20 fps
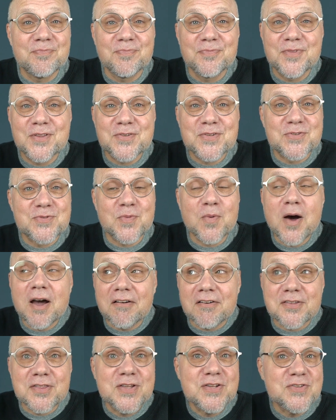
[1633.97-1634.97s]
This is
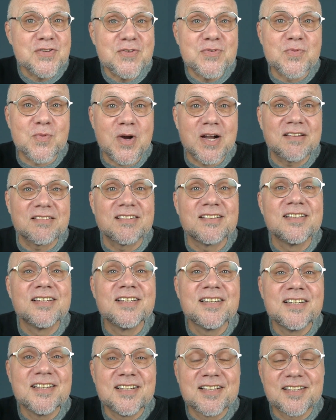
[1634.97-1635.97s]
water. This is what
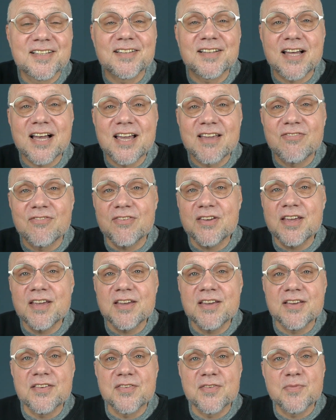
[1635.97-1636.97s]
life
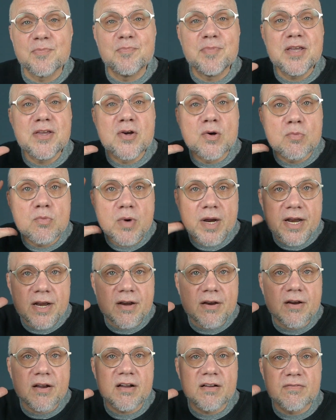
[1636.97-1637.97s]
is. Be
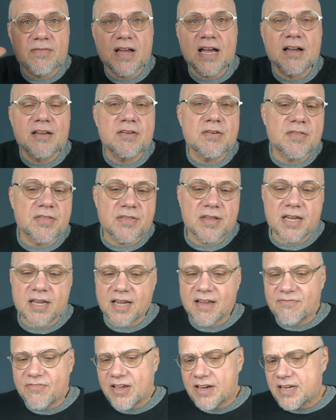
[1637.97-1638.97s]
aware of how you think.
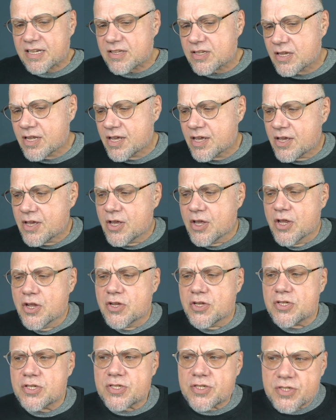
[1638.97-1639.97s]
I found it
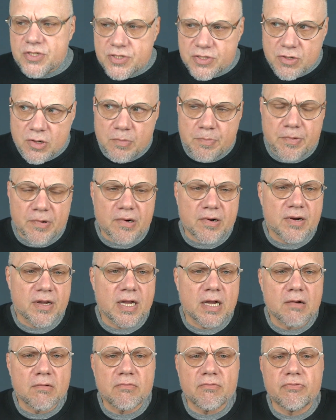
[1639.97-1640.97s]
super
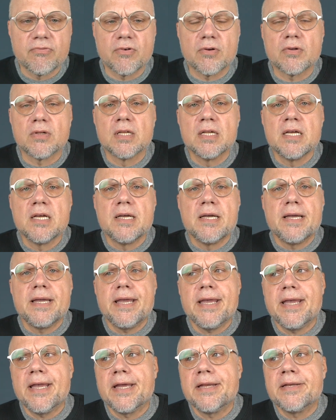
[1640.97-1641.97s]
helpful,
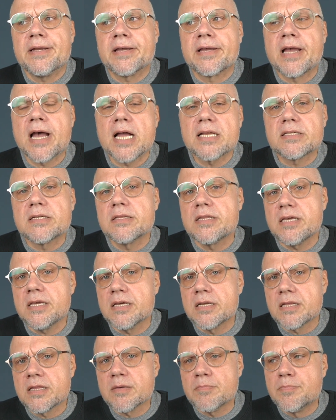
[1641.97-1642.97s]
and I got to the
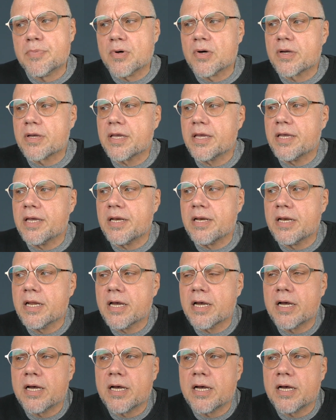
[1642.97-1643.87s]
end of the book and